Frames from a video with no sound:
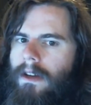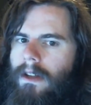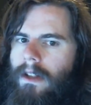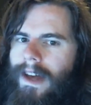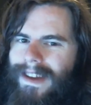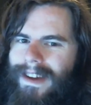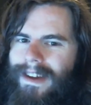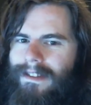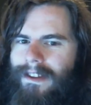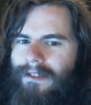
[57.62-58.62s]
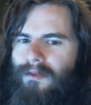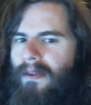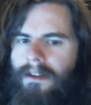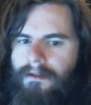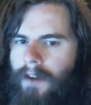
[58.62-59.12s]
like it's it's
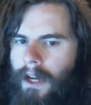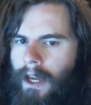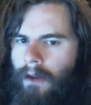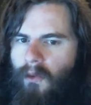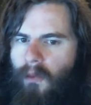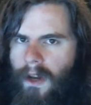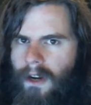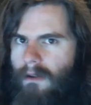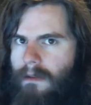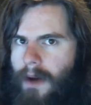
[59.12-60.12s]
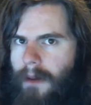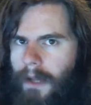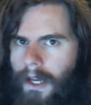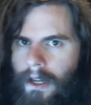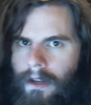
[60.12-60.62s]
pretty funny when a
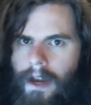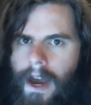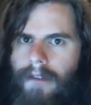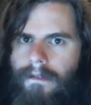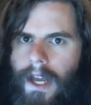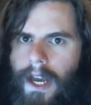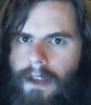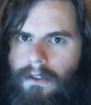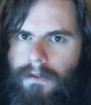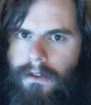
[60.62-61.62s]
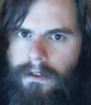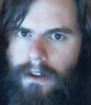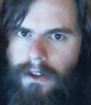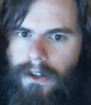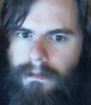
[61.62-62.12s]
Republican advocates for
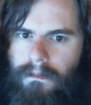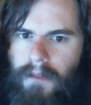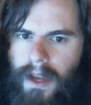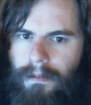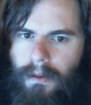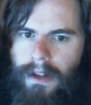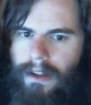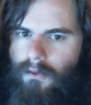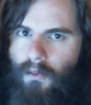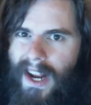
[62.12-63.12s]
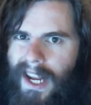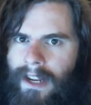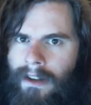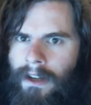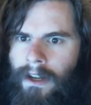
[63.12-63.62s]
such people as Reagan